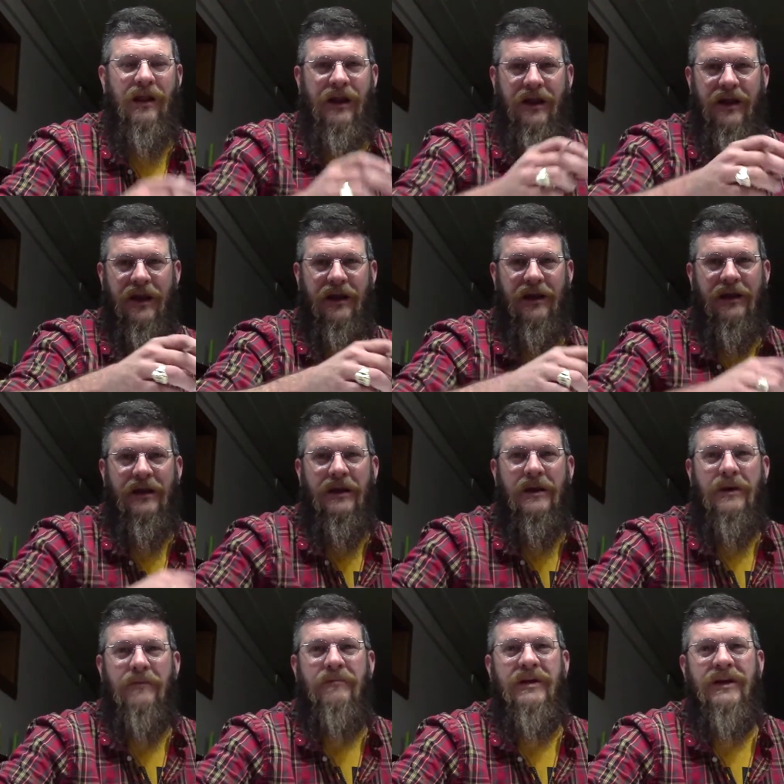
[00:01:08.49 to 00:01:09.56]
I got a
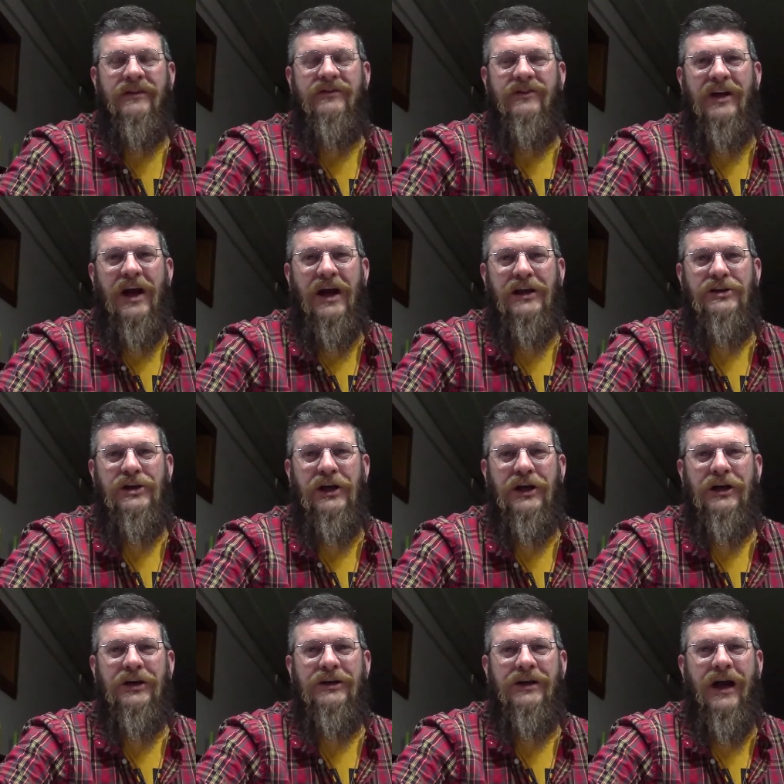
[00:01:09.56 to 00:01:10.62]
bit of scotch
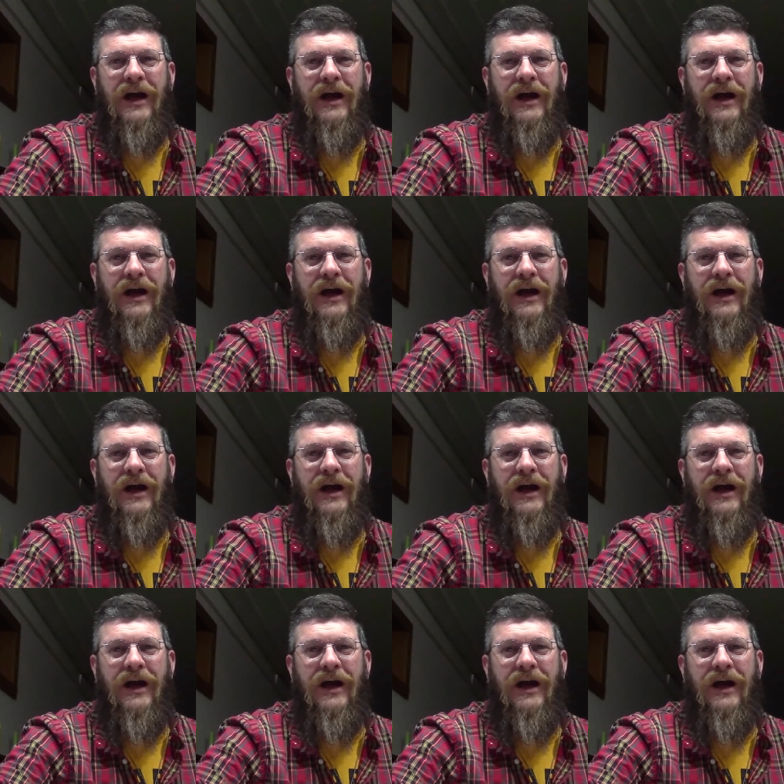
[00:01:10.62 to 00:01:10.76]
here.